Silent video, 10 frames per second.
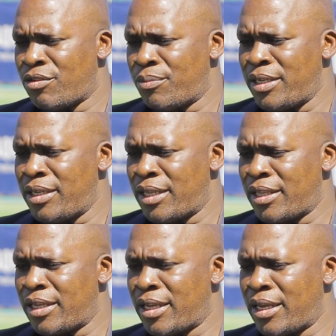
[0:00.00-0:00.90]
for me, I
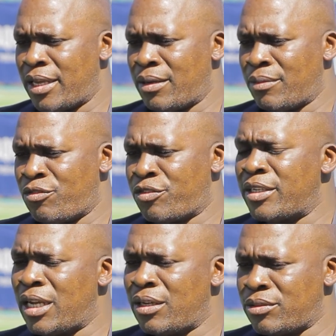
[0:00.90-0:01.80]
think
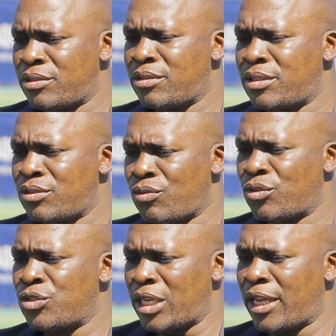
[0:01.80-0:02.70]
Mufulira was
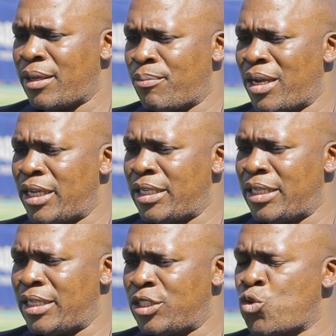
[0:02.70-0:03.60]
like
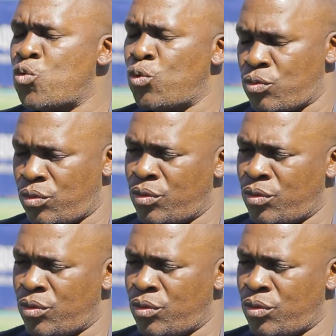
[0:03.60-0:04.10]
my school.